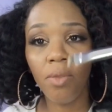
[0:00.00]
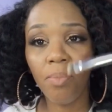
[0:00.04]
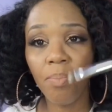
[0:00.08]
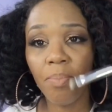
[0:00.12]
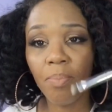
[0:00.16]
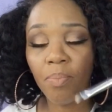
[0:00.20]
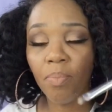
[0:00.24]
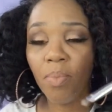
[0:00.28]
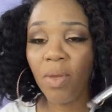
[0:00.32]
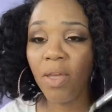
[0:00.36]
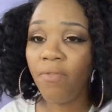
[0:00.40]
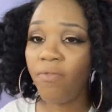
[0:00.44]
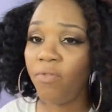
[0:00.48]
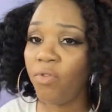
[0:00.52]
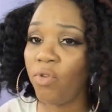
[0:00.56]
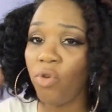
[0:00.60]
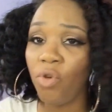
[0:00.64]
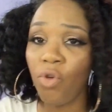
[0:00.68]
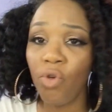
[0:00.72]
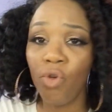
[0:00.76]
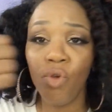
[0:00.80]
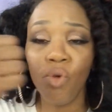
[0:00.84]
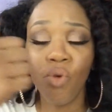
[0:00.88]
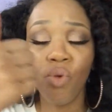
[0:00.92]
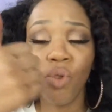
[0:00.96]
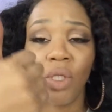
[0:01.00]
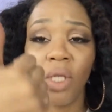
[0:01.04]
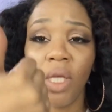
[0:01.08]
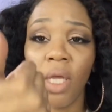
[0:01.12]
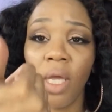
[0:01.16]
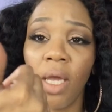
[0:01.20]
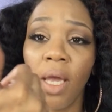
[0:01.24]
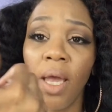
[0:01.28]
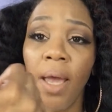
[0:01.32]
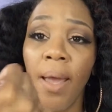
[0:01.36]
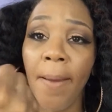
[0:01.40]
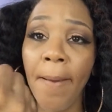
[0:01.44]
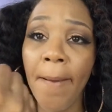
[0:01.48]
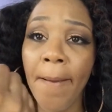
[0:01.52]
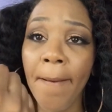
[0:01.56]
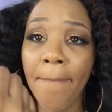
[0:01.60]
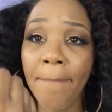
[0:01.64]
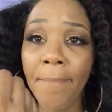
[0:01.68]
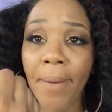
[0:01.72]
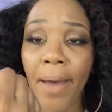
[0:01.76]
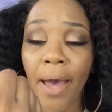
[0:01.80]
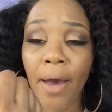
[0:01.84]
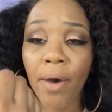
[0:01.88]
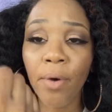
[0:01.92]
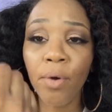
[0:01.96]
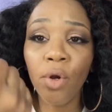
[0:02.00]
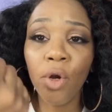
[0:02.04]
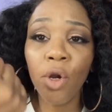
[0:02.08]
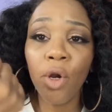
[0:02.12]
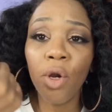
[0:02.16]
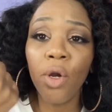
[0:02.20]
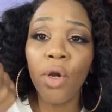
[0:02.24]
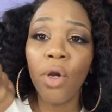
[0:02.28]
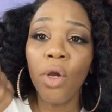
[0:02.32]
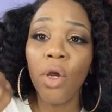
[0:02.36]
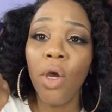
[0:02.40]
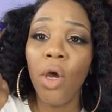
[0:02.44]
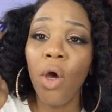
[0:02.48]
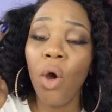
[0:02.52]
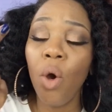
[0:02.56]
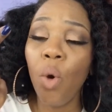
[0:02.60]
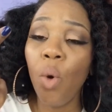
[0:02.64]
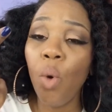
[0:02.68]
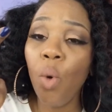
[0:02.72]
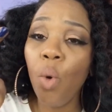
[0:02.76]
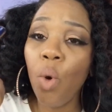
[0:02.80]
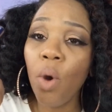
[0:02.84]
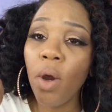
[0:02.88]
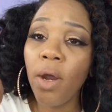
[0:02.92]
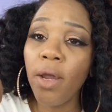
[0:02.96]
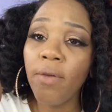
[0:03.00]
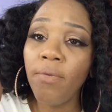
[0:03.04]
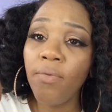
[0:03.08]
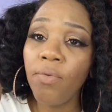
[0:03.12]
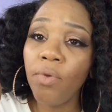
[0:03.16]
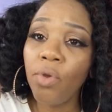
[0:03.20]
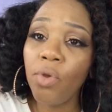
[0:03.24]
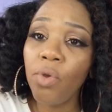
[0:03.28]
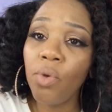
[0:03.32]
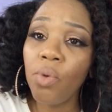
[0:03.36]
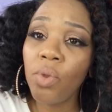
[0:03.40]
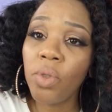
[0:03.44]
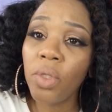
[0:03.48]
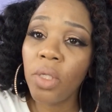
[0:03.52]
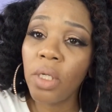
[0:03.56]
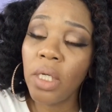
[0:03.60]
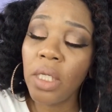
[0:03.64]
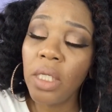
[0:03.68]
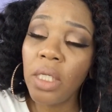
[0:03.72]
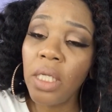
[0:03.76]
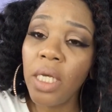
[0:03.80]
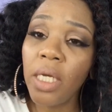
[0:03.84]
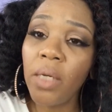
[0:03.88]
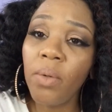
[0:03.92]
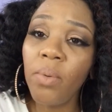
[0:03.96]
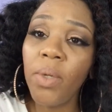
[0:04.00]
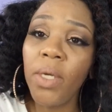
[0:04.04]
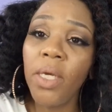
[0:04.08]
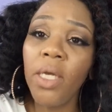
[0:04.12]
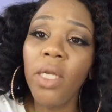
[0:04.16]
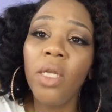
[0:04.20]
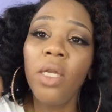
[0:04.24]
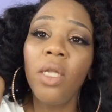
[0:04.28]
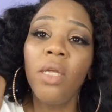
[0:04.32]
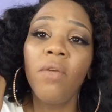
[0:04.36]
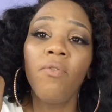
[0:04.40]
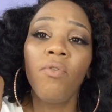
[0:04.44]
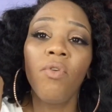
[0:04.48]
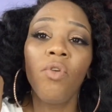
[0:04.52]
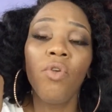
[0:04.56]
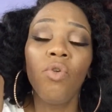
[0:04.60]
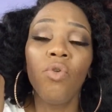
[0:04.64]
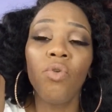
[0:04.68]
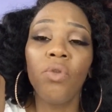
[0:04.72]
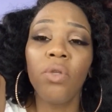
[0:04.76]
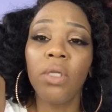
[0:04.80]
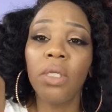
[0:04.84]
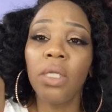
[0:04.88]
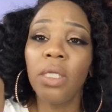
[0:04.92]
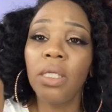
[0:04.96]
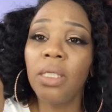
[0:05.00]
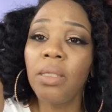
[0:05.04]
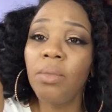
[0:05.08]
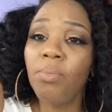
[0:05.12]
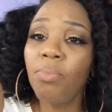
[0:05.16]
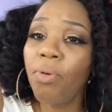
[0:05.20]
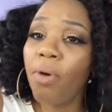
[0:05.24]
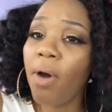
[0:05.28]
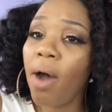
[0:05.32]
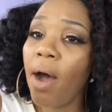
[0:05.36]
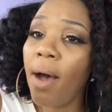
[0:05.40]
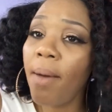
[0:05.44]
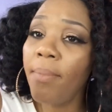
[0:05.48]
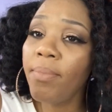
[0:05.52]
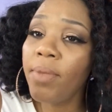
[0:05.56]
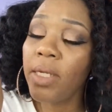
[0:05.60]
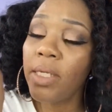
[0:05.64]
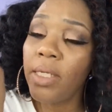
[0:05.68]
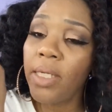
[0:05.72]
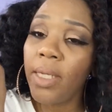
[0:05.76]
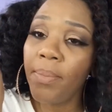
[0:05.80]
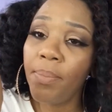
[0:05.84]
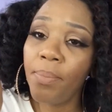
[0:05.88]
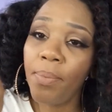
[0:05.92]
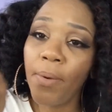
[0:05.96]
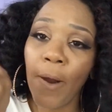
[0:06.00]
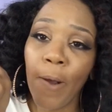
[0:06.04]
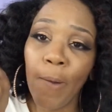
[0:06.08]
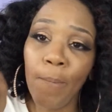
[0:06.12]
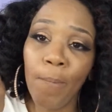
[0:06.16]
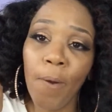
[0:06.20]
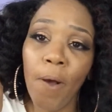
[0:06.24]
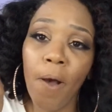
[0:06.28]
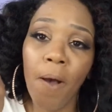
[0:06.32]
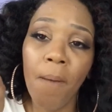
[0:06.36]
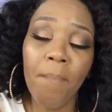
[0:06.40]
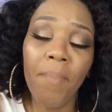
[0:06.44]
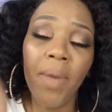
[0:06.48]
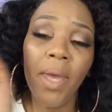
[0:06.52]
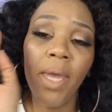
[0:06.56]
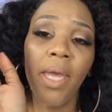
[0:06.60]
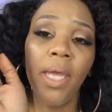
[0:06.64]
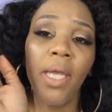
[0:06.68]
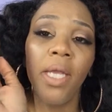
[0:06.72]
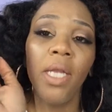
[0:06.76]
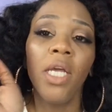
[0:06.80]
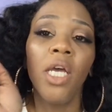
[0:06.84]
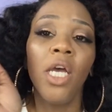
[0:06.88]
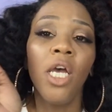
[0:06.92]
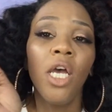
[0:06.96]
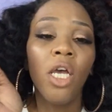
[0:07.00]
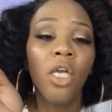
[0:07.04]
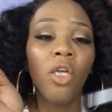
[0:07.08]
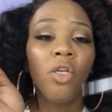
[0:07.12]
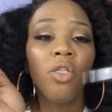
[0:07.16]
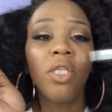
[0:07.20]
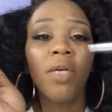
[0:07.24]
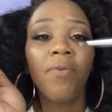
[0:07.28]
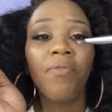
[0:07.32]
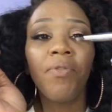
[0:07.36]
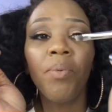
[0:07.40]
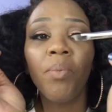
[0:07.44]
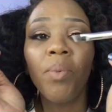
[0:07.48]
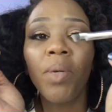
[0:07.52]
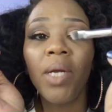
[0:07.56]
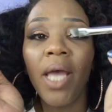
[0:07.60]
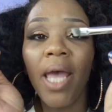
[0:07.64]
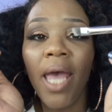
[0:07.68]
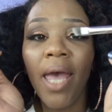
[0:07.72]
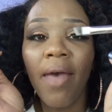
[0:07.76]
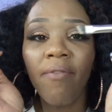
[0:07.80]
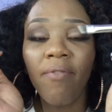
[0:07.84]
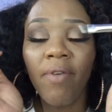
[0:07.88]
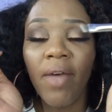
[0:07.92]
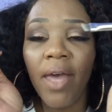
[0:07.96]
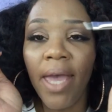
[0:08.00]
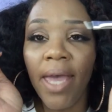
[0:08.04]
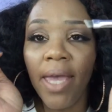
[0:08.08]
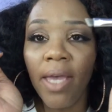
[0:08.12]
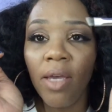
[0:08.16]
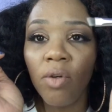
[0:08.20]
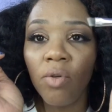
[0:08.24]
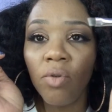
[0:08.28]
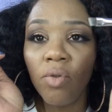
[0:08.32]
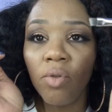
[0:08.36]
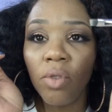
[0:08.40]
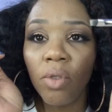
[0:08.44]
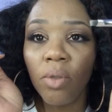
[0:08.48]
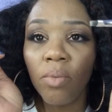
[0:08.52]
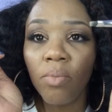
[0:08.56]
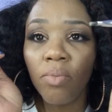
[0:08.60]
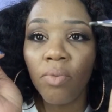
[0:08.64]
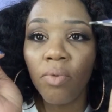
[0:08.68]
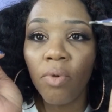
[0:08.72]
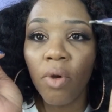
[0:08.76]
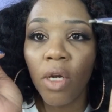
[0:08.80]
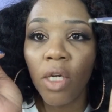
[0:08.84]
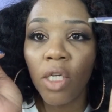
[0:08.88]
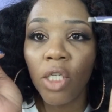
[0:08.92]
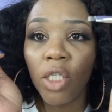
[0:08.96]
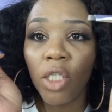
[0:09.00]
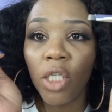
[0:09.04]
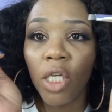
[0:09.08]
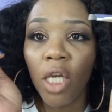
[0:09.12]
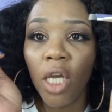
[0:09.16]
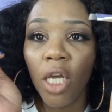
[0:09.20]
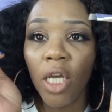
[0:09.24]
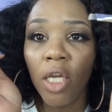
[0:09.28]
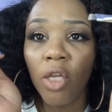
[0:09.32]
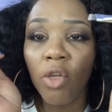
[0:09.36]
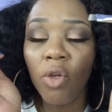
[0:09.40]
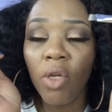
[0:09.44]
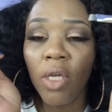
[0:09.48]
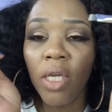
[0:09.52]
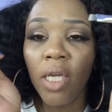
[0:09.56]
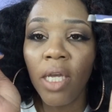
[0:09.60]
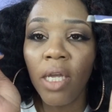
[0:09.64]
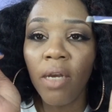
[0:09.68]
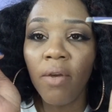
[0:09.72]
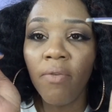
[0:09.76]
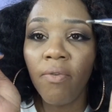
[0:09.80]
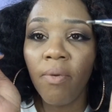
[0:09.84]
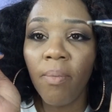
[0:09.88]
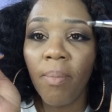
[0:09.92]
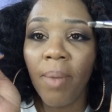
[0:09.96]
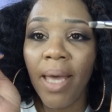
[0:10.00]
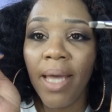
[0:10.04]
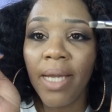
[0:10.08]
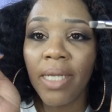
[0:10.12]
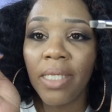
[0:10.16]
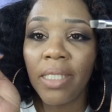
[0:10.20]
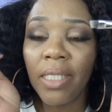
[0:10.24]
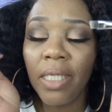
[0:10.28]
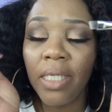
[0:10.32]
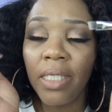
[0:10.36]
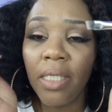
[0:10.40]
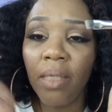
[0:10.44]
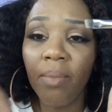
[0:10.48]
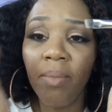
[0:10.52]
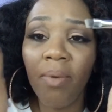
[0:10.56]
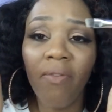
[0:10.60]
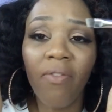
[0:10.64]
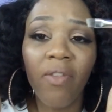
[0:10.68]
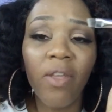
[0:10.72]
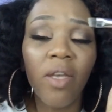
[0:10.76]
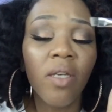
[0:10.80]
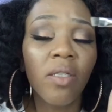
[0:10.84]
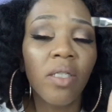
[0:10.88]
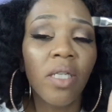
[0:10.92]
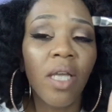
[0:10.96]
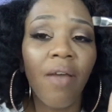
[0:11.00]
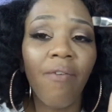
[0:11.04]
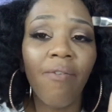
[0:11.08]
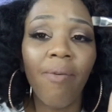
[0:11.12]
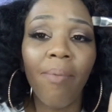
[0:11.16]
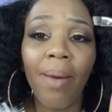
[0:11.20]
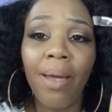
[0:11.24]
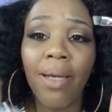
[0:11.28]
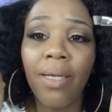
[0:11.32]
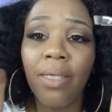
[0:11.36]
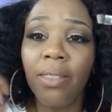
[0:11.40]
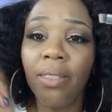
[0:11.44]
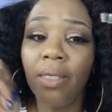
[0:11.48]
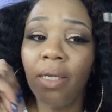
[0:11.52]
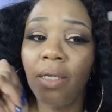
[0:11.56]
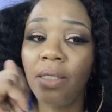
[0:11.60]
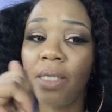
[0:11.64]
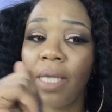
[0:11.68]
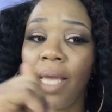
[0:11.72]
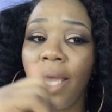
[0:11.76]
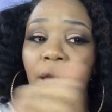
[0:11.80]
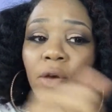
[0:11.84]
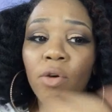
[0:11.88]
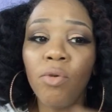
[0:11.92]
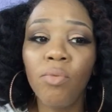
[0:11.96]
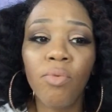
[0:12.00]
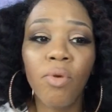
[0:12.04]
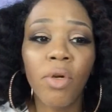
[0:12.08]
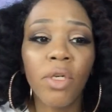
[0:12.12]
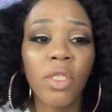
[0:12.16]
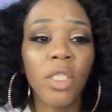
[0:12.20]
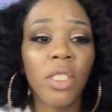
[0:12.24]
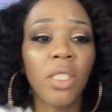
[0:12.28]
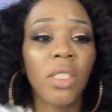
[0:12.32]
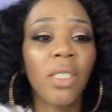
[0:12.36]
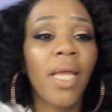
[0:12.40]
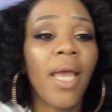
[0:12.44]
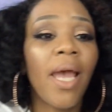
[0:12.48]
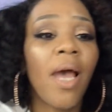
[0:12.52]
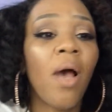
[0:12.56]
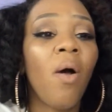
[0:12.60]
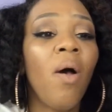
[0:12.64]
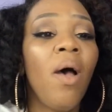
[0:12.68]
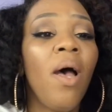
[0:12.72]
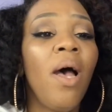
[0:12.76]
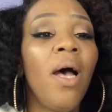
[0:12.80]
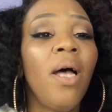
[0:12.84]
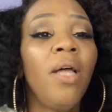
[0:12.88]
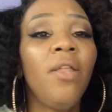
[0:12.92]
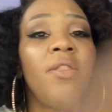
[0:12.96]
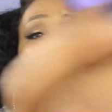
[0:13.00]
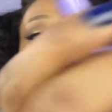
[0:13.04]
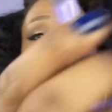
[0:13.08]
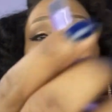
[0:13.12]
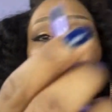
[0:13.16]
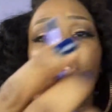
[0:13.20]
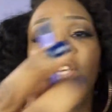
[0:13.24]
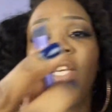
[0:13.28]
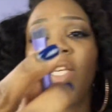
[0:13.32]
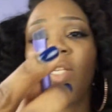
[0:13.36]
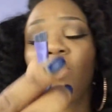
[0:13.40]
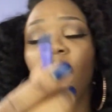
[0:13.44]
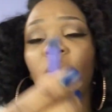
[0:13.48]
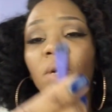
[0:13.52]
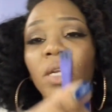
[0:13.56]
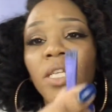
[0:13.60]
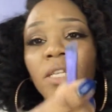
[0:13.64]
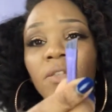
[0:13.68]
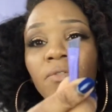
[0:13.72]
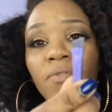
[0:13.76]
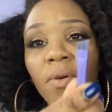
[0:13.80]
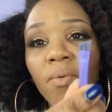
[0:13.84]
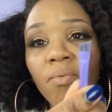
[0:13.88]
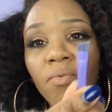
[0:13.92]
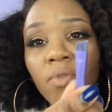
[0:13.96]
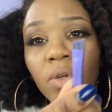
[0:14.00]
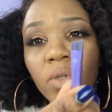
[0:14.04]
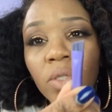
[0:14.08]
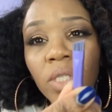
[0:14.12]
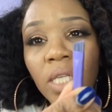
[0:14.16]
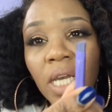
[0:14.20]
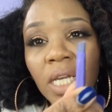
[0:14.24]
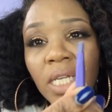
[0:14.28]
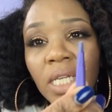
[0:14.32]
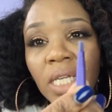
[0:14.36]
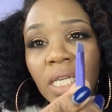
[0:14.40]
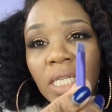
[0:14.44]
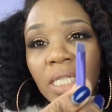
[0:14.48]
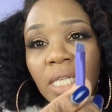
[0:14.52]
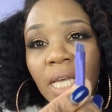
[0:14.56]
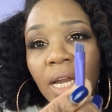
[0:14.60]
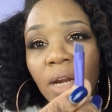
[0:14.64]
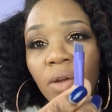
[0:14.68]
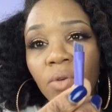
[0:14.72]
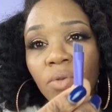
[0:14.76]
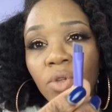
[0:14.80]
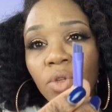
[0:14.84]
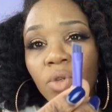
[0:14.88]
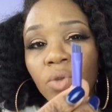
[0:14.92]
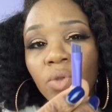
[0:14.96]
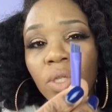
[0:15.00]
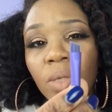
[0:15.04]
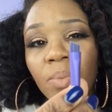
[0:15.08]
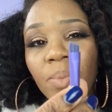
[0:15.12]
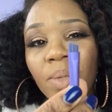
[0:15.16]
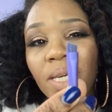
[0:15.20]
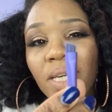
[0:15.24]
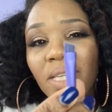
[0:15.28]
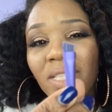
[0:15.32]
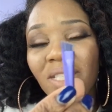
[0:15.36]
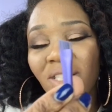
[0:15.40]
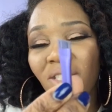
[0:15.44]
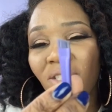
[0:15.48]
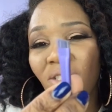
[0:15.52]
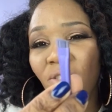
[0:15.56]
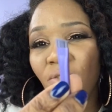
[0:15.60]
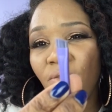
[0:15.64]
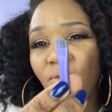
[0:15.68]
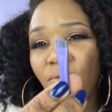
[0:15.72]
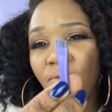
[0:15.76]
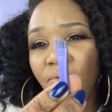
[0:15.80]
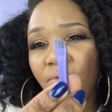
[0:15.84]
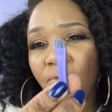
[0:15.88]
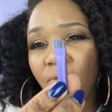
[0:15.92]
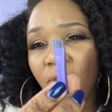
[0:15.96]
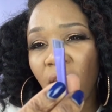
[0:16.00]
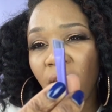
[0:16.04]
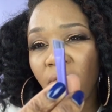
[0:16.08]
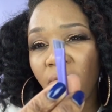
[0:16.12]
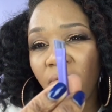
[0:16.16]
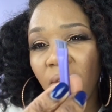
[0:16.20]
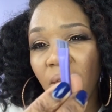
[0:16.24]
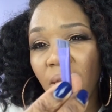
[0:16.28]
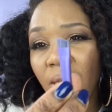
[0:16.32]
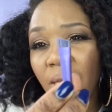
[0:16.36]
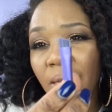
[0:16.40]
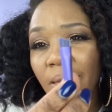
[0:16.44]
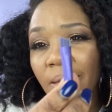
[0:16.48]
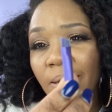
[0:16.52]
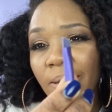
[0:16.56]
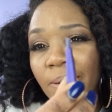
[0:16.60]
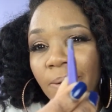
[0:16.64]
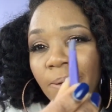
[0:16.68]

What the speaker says: if you're using powder or if you're using a liquid, if you're using the dip brow pomade, you definitely want to have an angled brush. You can get it from Anastasia Beverly Hills. Everybody sells angled brushes now. This one is from Real Techniques. I don't use it because it's too fluffy.